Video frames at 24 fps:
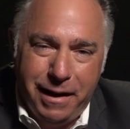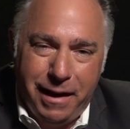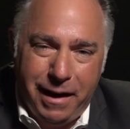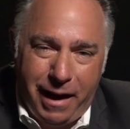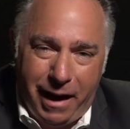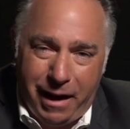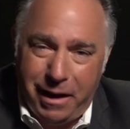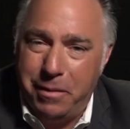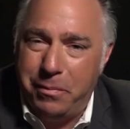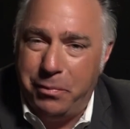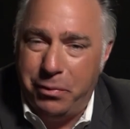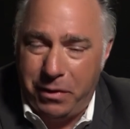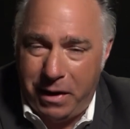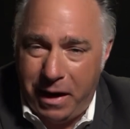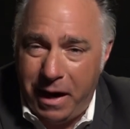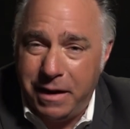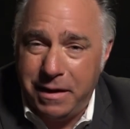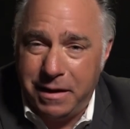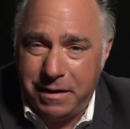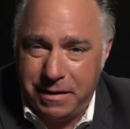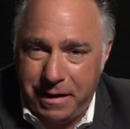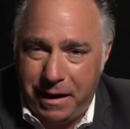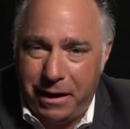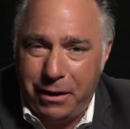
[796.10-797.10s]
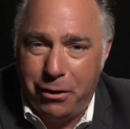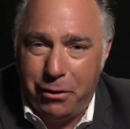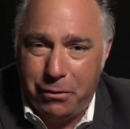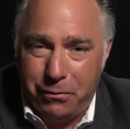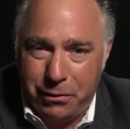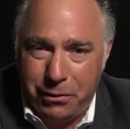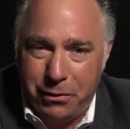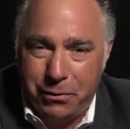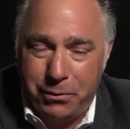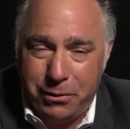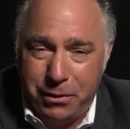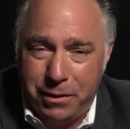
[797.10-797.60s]
had a plan to take
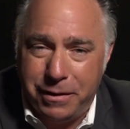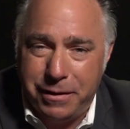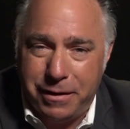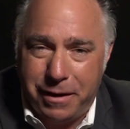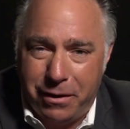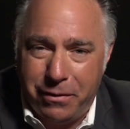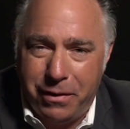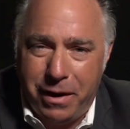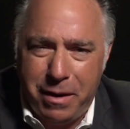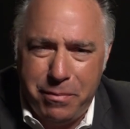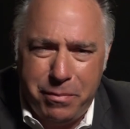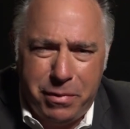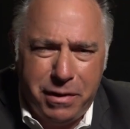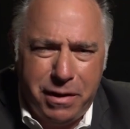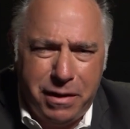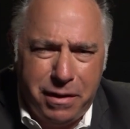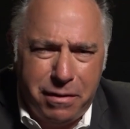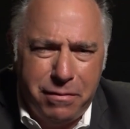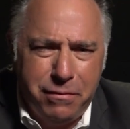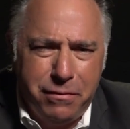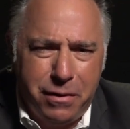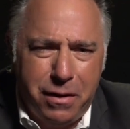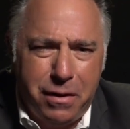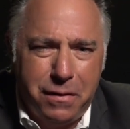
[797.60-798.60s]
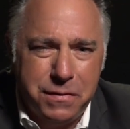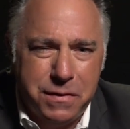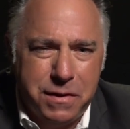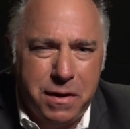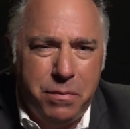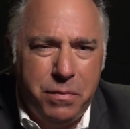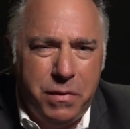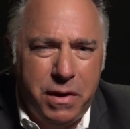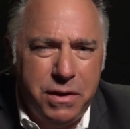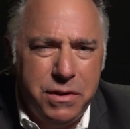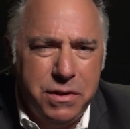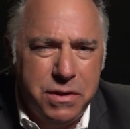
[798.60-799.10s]
over the world, all right, but it involves
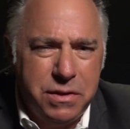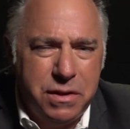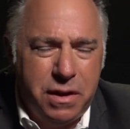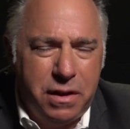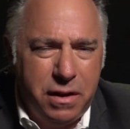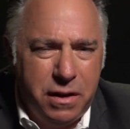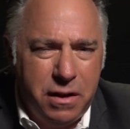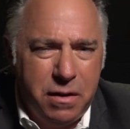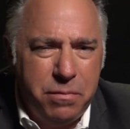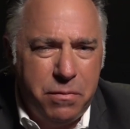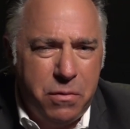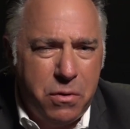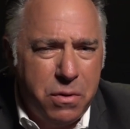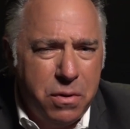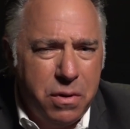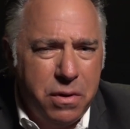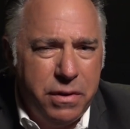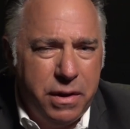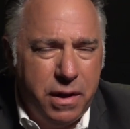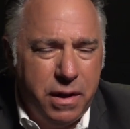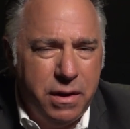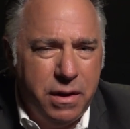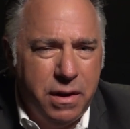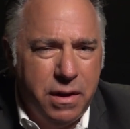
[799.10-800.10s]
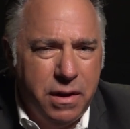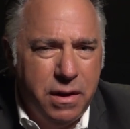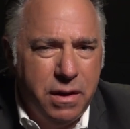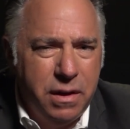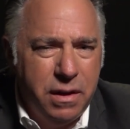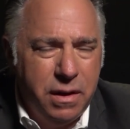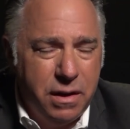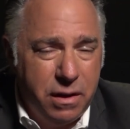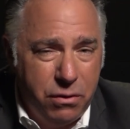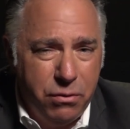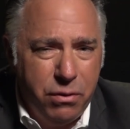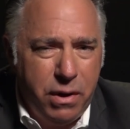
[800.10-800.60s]
something just a little more than
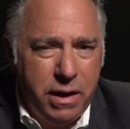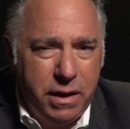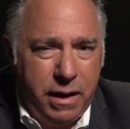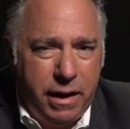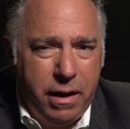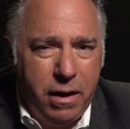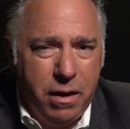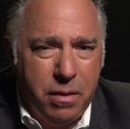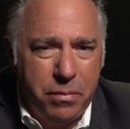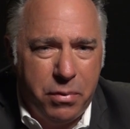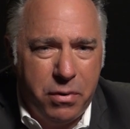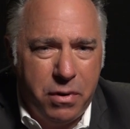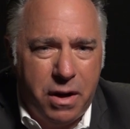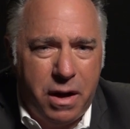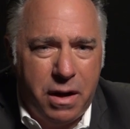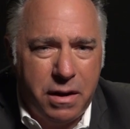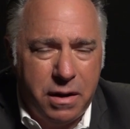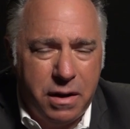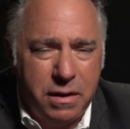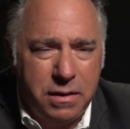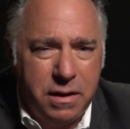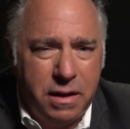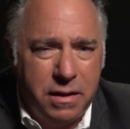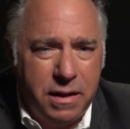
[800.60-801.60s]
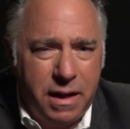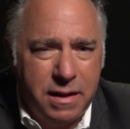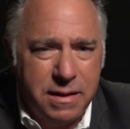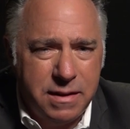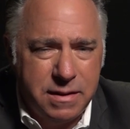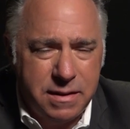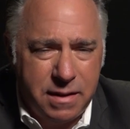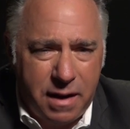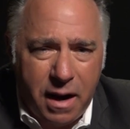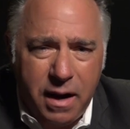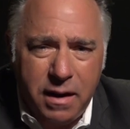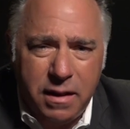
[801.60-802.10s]
great hair product and that
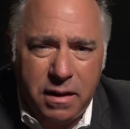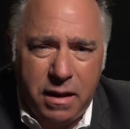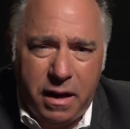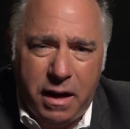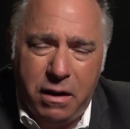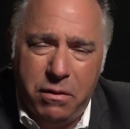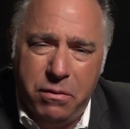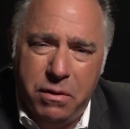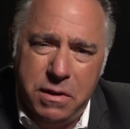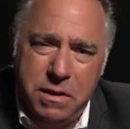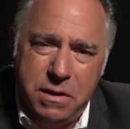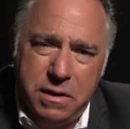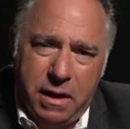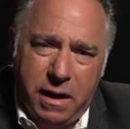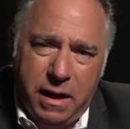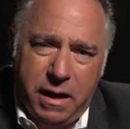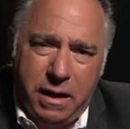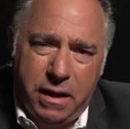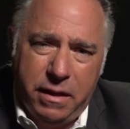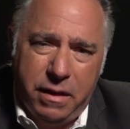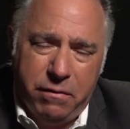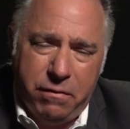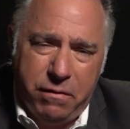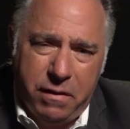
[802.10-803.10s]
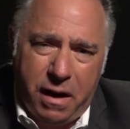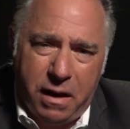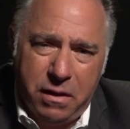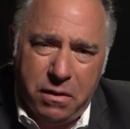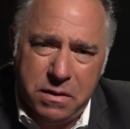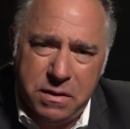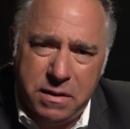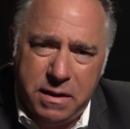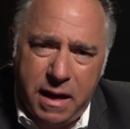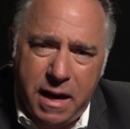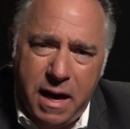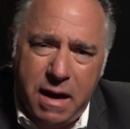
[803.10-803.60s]
sign language lady that
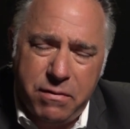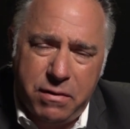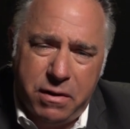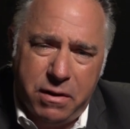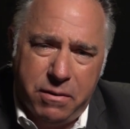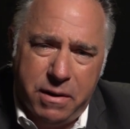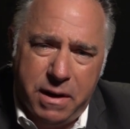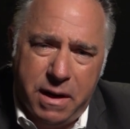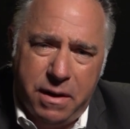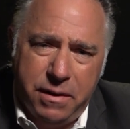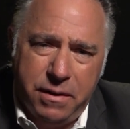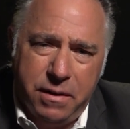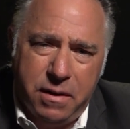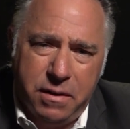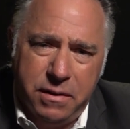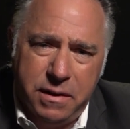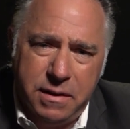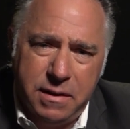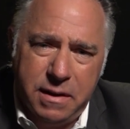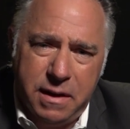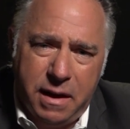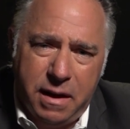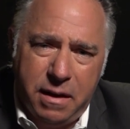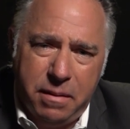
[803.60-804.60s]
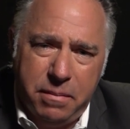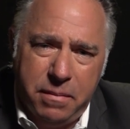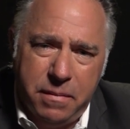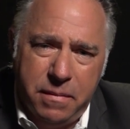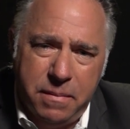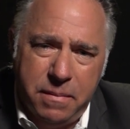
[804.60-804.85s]
follows Gavin around all the time.